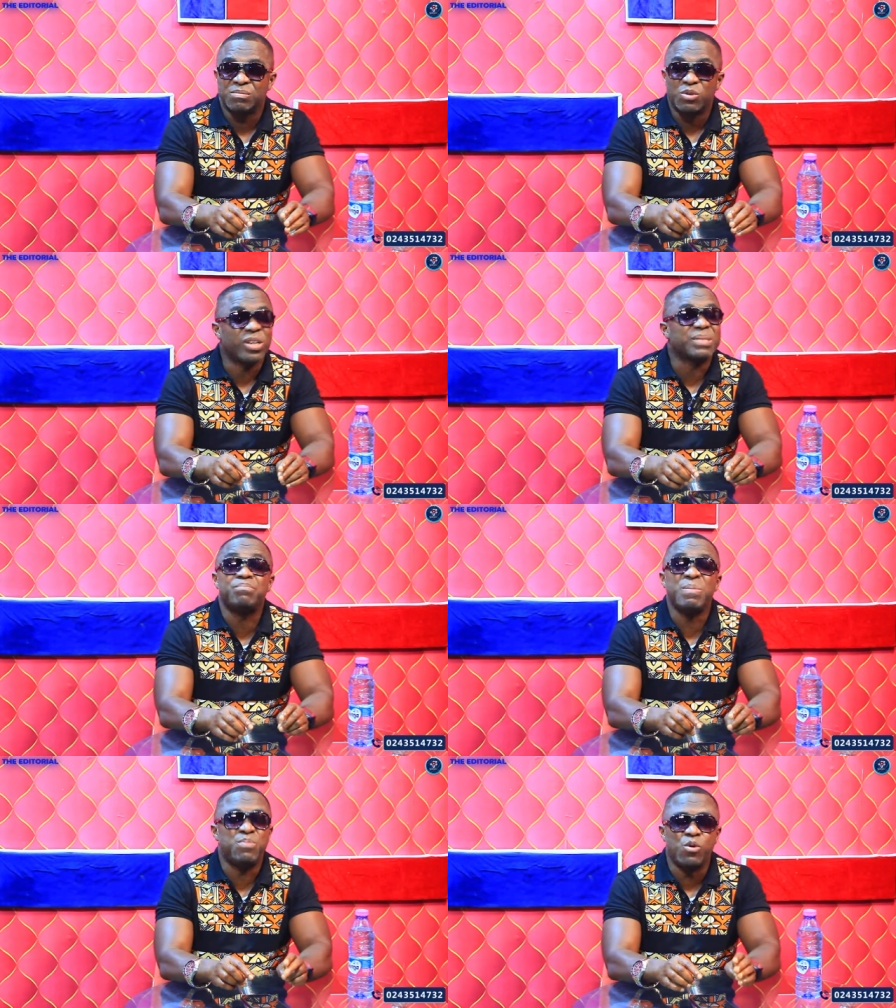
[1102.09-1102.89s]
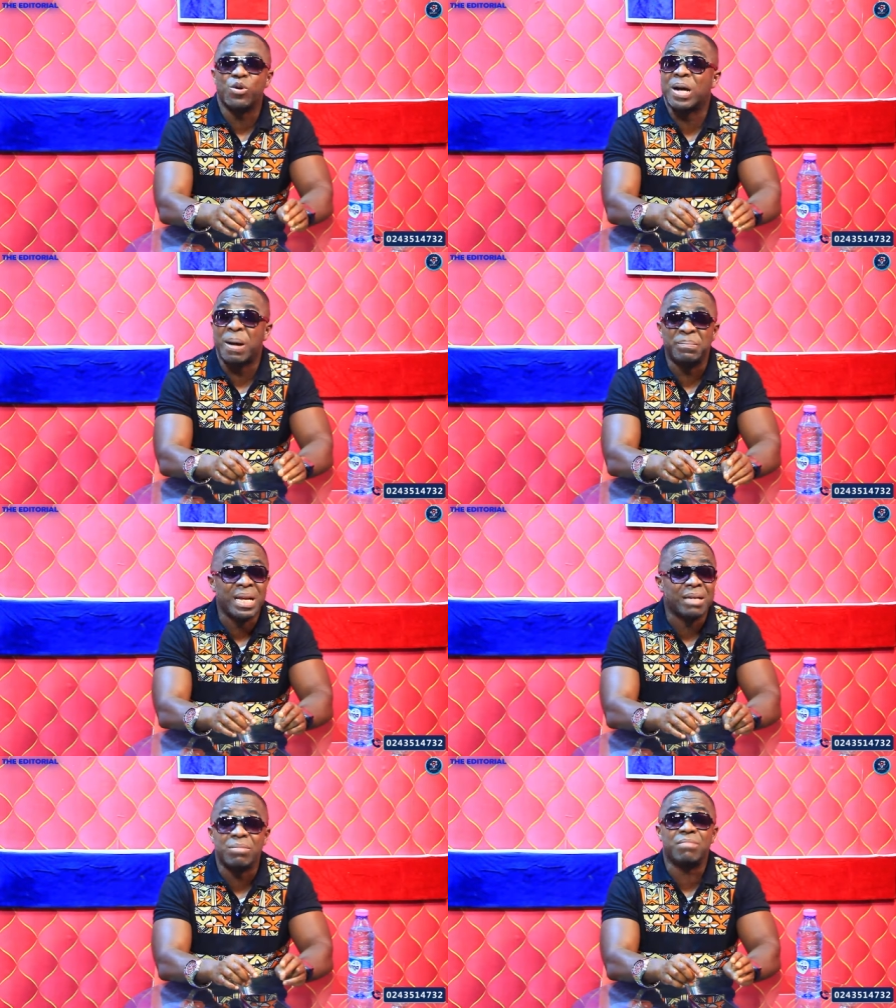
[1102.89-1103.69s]
Because people come
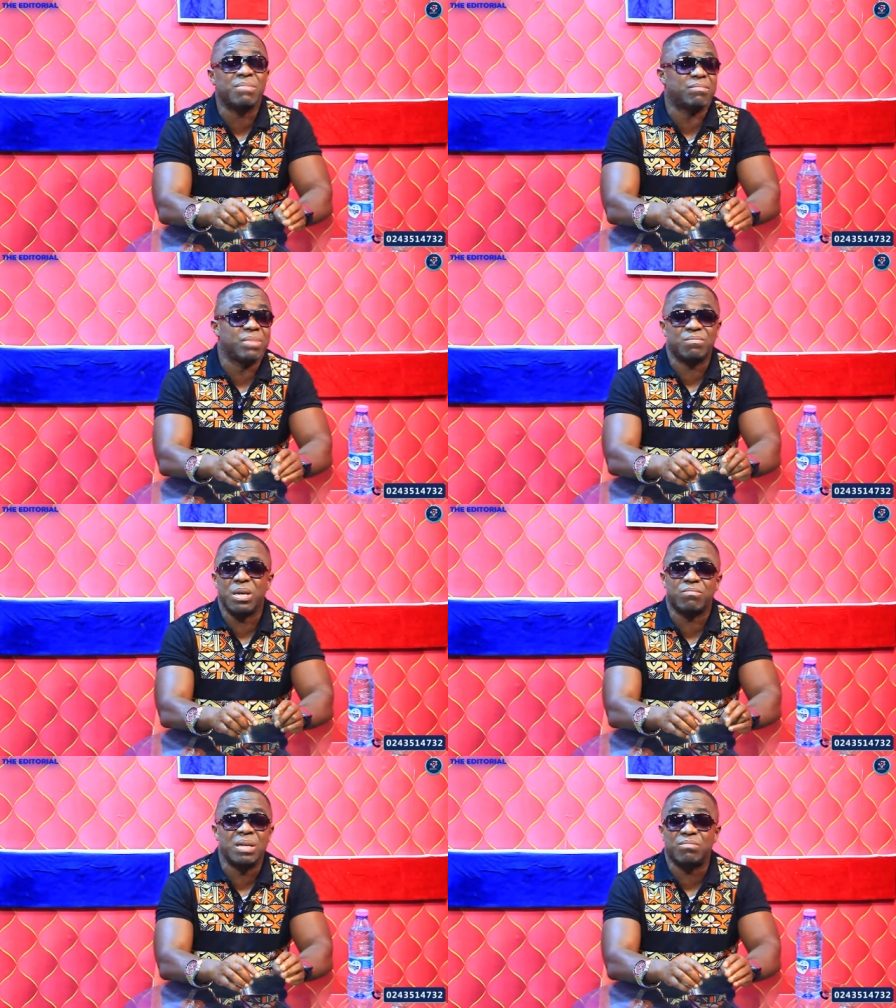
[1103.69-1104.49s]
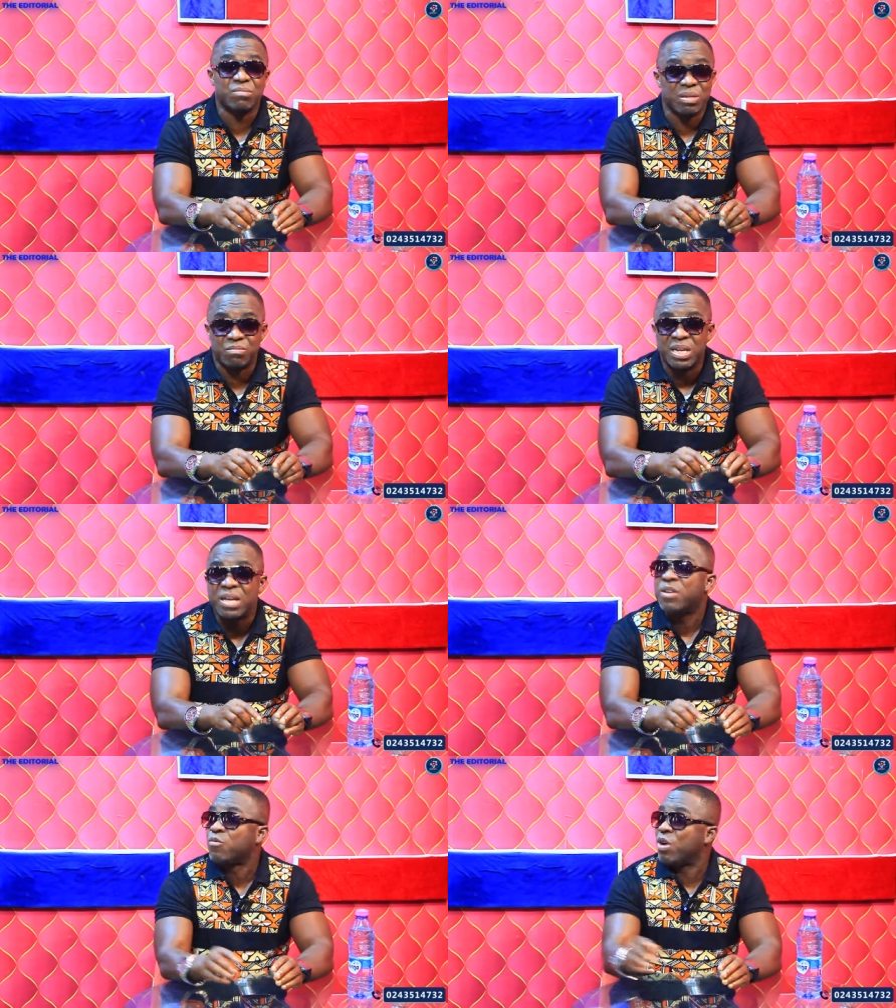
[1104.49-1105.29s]
there,
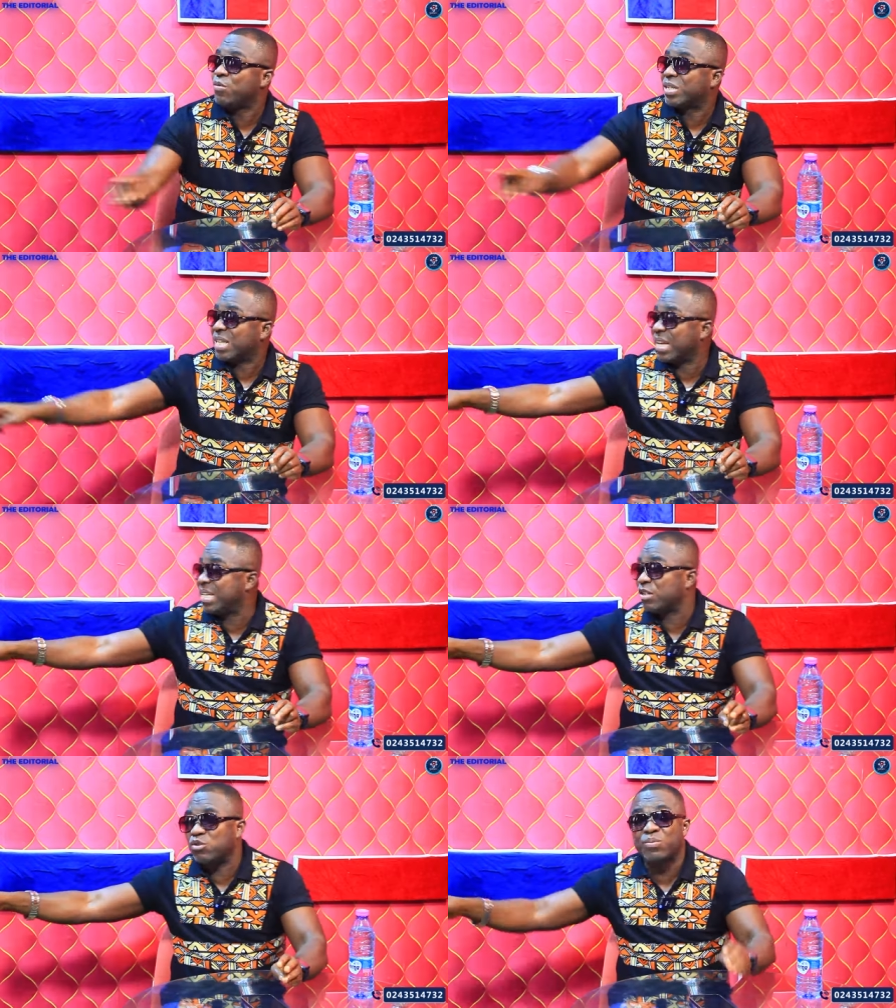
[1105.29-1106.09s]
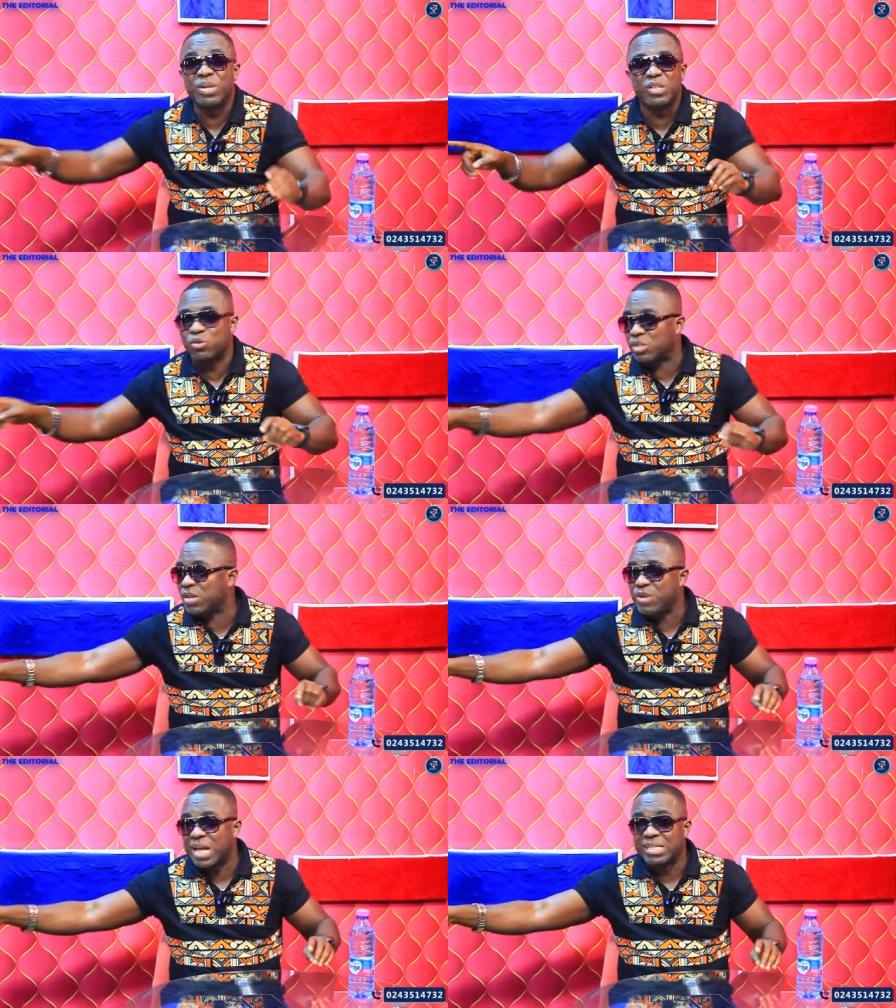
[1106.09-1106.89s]
when we stand here 2 minutes to
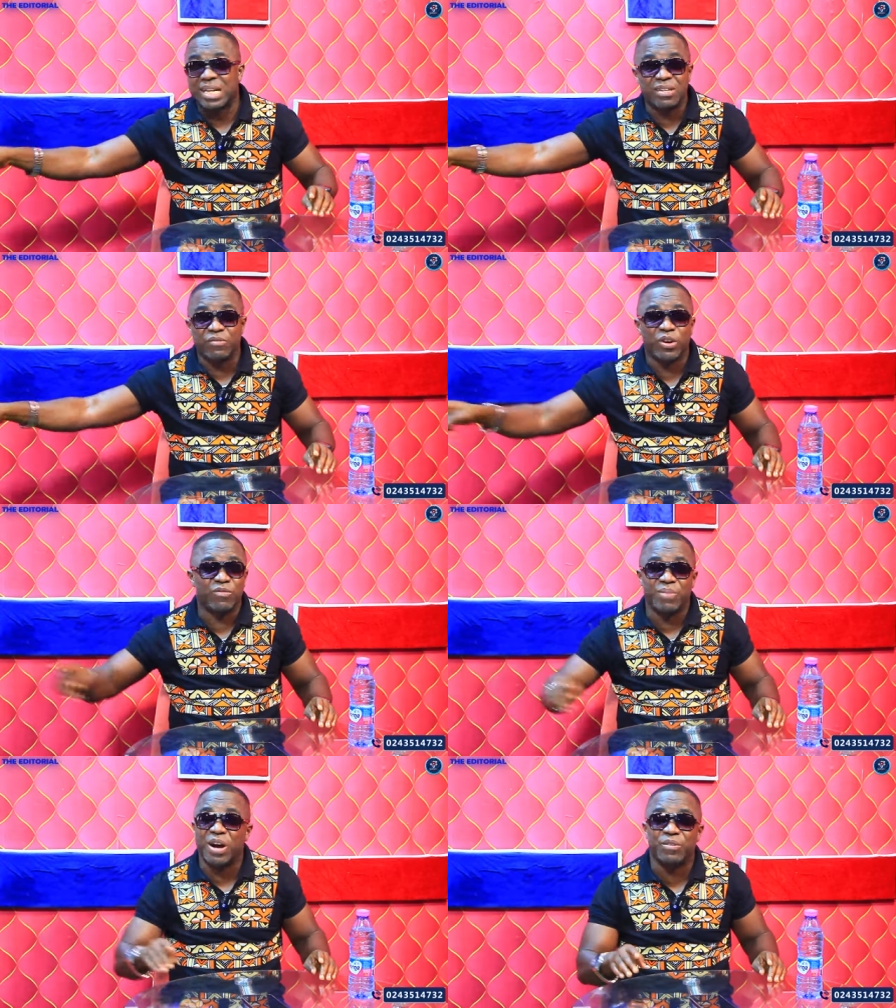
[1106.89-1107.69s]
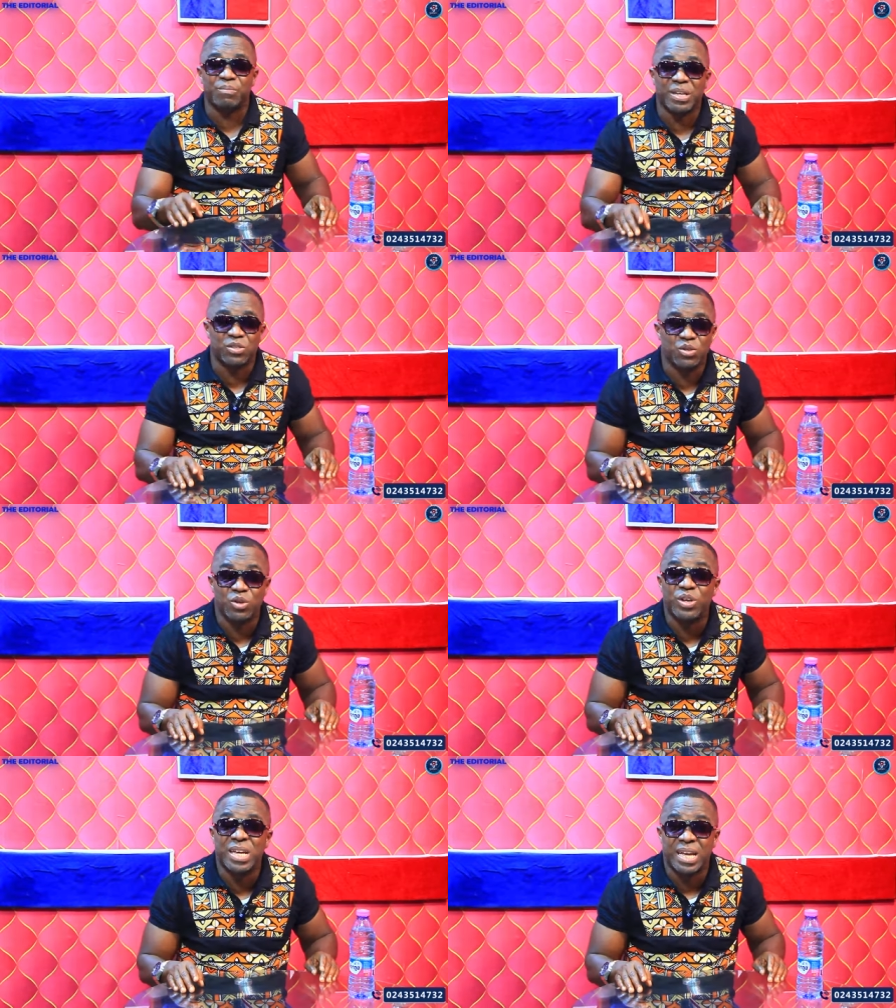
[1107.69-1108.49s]
say we are chatting in front of my
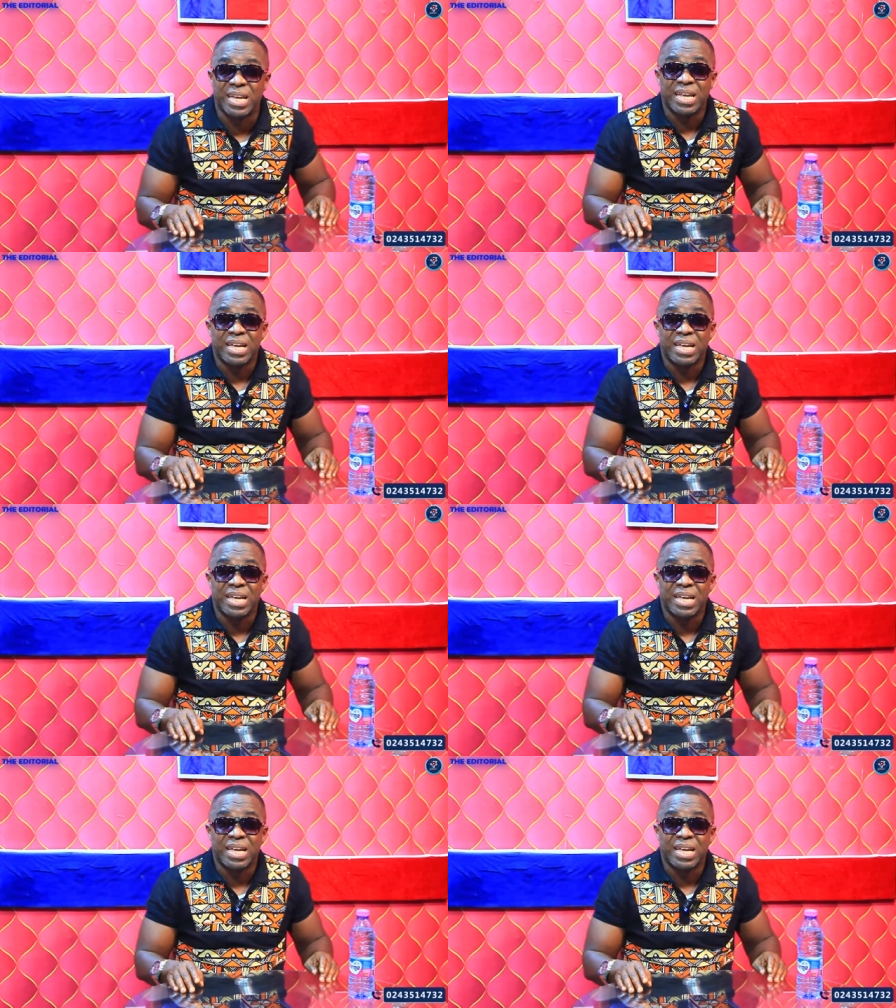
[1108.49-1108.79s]
studio here,